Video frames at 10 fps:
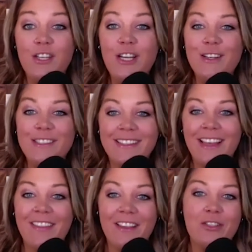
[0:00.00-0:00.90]
cheers to
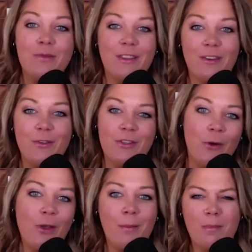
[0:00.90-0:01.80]
that. That should be their new
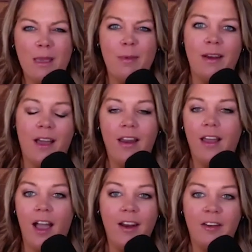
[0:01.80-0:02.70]
slogan. Maybe not.
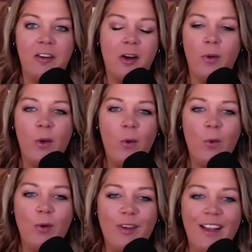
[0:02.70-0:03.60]
I don't know.
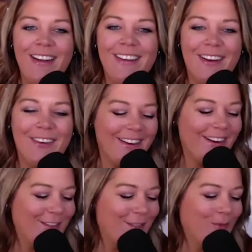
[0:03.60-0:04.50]
We'll find out.
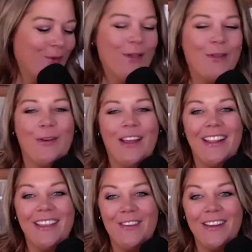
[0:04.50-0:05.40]
And also Royal
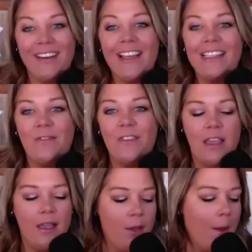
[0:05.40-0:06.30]
Credit Union less
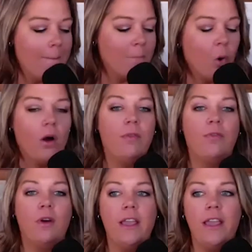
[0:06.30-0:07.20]
fee, more
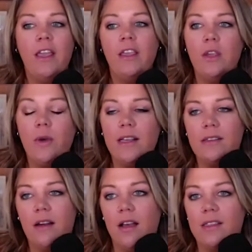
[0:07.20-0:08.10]
free. You guys
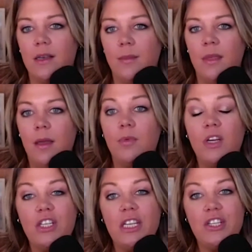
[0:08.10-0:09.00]
are awesome.
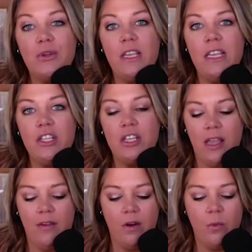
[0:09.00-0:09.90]
Appreciate you each and
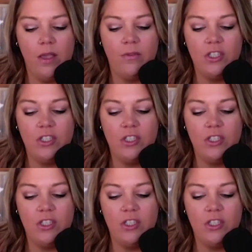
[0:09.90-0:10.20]
every week for